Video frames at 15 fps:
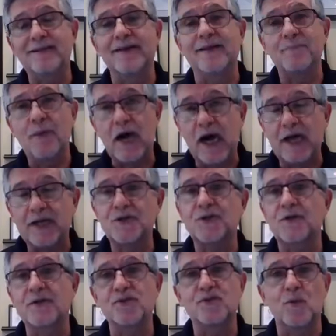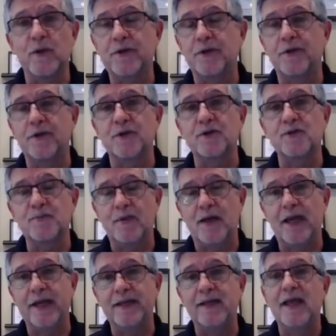that posture is the window to your
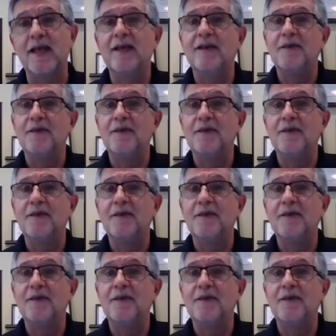spine,